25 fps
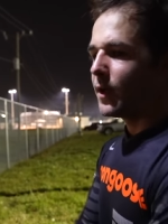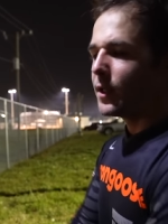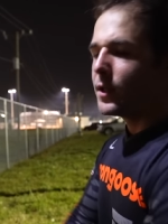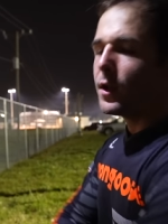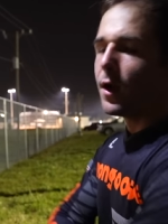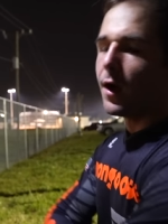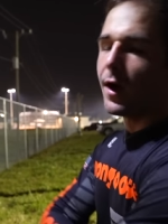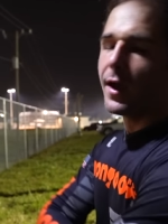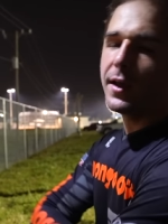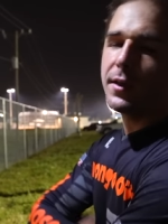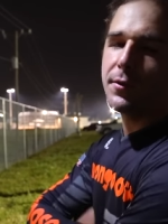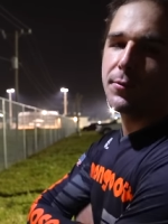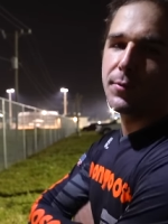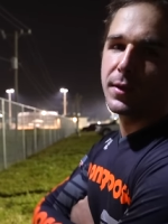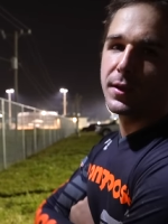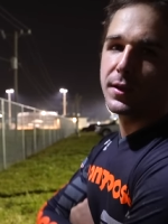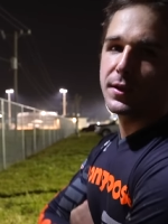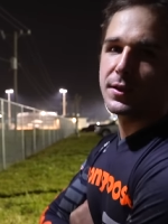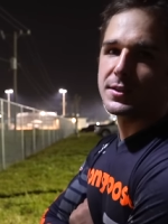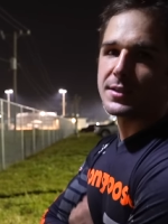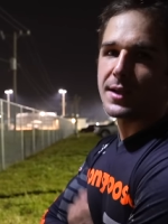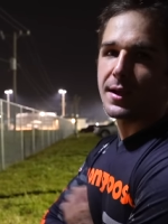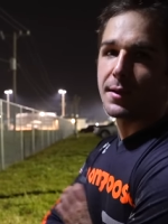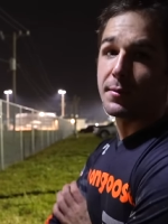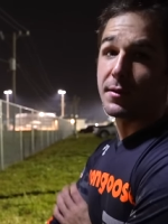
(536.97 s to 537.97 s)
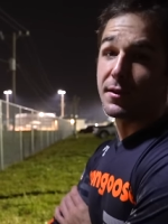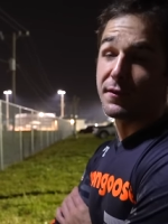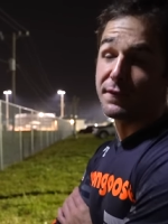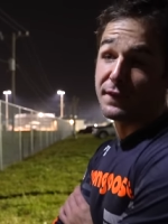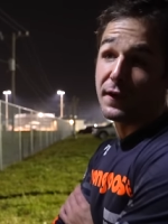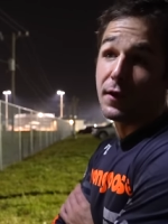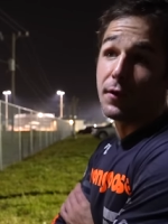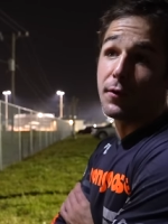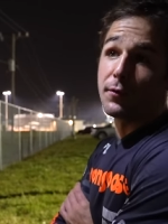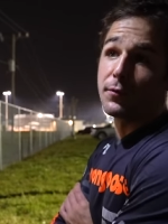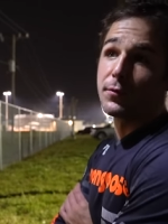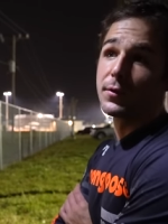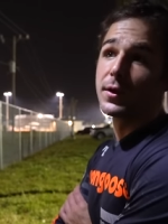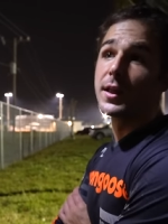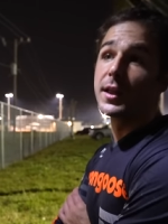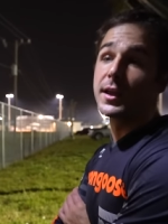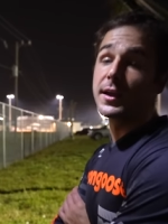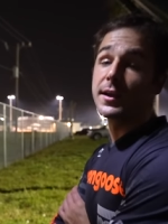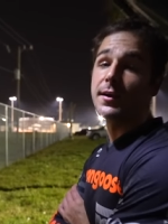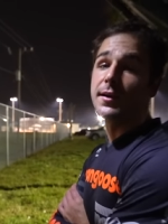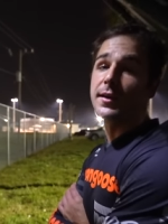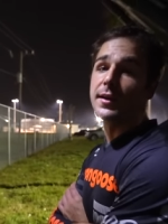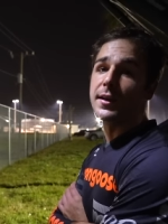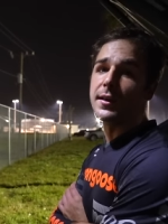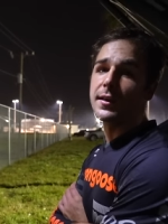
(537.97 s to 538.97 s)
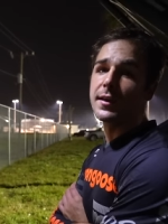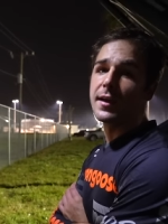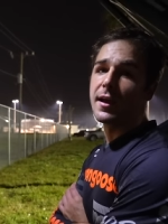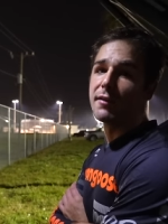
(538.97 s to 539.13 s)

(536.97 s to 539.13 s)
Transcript: No, I had a really good time. It felt really good.